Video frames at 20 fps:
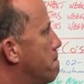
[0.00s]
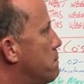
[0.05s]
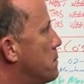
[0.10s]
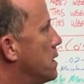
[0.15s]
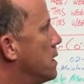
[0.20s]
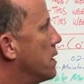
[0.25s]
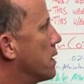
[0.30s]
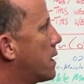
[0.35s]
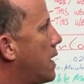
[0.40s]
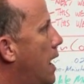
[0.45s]

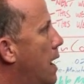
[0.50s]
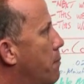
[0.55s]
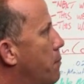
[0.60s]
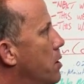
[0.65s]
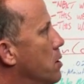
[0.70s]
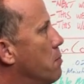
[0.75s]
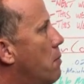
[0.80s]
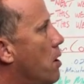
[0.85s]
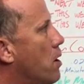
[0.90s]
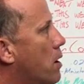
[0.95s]
The copier
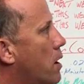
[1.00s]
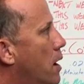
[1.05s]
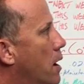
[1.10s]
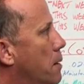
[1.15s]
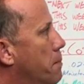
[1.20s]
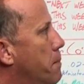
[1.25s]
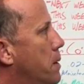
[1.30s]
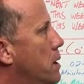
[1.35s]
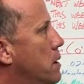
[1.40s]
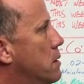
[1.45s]

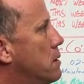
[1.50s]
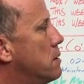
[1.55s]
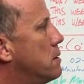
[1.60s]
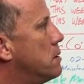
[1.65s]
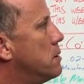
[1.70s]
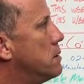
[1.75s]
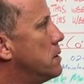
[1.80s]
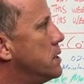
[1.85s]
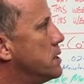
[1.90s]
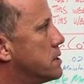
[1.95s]
markup
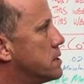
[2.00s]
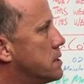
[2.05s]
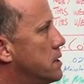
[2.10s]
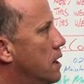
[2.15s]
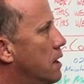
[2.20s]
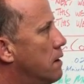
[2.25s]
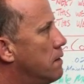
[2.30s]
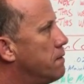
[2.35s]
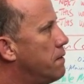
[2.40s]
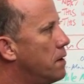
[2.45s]

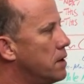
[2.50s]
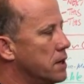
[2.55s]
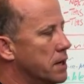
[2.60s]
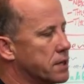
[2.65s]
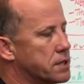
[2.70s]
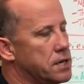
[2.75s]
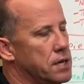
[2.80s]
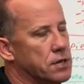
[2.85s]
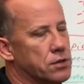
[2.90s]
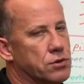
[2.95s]
itself on the
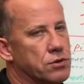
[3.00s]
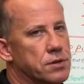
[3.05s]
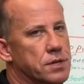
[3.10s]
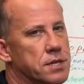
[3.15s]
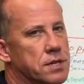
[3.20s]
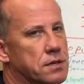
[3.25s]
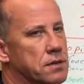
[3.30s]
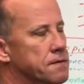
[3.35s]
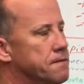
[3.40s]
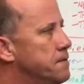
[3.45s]

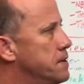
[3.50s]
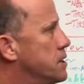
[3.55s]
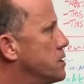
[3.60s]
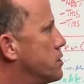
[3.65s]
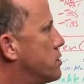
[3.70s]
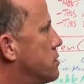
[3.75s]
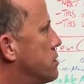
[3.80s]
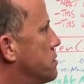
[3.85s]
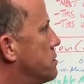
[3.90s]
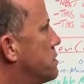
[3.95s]
accessories and the
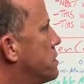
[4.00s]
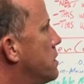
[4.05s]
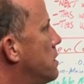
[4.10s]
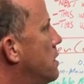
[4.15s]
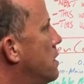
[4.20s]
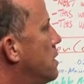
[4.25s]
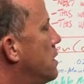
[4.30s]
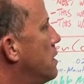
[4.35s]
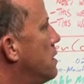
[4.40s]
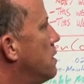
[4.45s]
finishers.
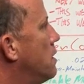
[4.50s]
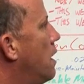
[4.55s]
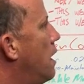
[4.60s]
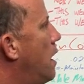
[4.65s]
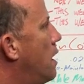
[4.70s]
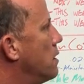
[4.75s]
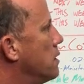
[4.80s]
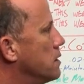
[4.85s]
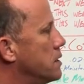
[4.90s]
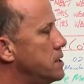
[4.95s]

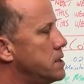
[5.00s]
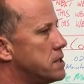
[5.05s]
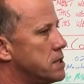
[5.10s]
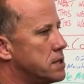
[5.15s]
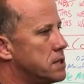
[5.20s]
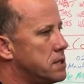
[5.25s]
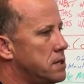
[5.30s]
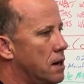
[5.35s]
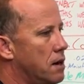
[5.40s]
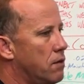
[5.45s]
The lease
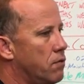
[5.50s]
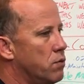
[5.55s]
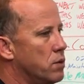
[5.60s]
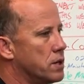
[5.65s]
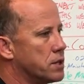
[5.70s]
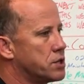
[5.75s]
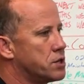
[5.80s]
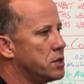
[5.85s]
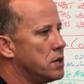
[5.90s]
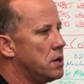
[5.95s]
itself,
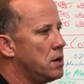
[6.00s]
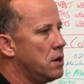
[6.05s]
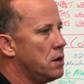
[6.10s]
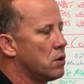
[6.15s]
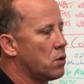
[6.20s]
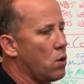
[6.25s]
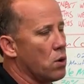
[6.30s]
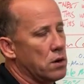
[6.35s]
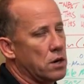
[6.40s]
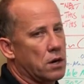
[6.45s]
which
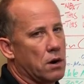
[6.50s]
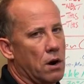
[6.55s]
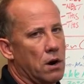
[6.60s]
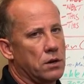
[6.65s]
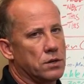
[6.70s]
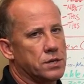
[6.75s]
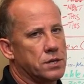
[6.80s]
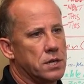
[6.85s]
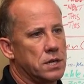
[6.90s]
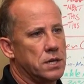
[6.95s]
Courtney
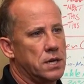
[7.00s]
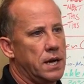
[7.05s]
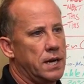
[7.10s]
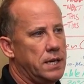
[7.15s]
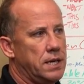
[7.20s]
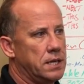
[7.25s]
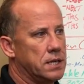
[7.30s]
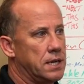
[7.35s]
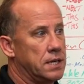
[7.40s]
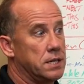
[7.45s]
Carlson
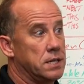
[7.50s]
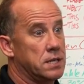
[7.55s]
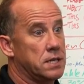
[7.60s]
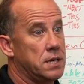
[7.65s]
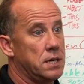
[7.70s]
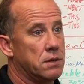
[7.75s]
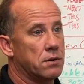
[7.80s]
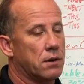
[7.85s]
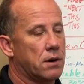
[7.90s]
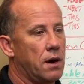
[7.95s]
has
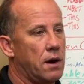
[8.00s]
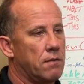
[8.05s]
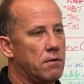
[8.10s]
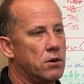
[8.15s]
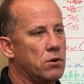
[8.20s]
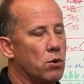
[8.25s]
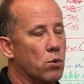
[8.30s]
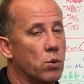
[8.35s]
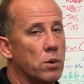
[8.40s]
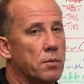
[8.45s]
either covered
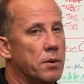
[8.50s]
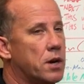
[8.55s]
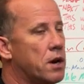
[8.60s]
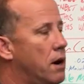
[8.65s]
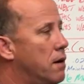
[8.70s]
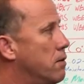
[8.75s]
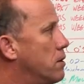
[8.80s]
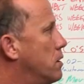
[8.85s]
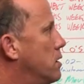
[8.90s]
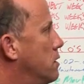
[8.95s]
or will be
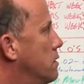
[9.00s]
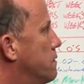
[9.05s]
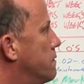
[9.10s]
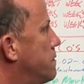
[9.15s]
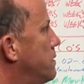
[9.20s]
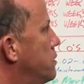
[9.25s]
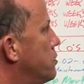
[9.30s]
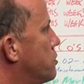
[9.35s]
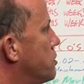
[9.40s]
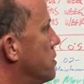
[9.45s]
covering in the
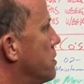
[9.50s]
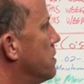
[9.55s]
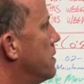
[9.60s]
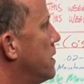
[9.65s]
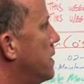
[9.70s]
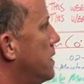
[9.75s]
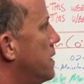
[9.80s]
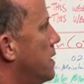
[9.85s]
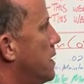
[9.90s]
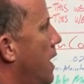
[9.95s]
future,
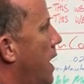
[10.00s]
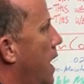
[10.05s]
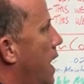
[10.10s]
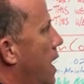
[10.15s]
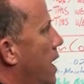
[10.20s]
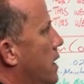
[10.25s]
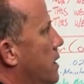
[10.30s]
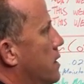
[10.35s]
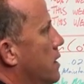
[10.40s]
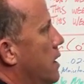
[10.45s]

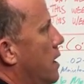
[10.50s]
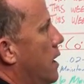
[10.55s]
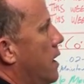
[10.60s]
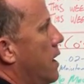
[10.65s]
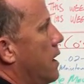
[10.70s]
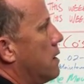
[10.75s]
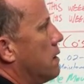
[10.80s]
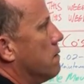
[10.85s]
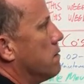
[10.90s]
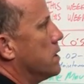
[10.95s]
and
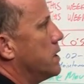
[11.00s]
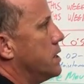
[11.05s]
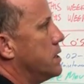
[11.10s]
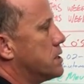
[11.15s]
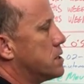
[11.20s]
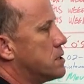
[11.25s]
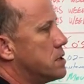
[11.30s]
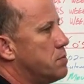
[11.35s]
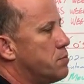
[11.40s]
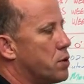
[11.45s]
end of
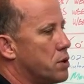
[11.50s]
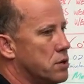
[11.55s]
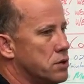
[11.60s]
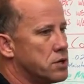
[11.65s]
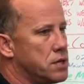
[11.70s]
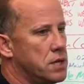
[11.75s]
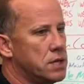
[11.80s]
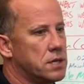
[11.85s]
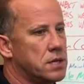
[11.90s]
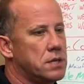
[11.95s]
lease,
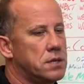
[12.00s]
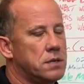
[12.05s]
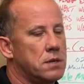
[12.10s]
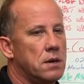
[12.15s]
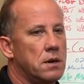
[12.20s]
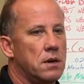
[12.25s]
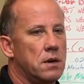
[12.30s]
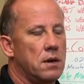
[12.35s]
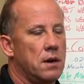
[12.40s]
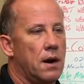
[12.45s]
purchase,
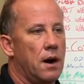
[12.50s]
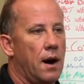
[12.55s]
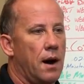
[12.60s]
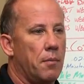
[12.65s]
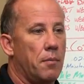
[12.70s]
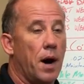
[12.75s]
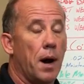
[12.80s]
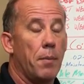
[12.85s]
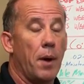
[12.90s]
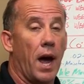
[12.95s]

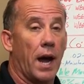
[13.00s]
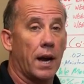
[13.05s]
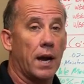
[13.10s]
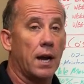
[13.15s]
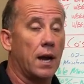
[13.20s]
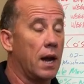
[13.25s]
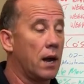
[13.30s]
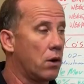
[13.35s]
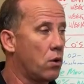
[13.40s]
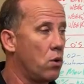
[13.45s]
buyback.
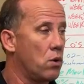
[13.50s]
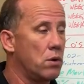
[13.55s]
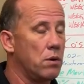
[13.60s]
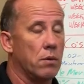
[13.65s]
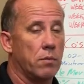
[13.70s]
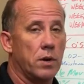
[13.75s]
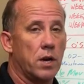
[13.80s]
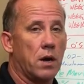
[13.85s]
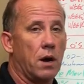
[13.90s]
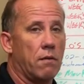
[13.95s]
Again, Courtney
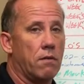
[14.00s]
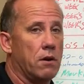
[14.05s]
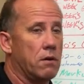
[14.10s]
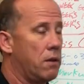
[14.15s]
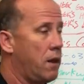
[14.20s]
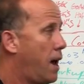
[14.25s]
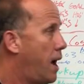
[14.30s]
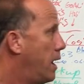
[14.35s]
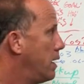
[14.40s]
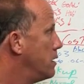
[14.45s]
will be covering
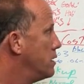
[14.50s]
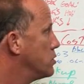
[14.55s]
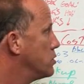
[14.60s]
that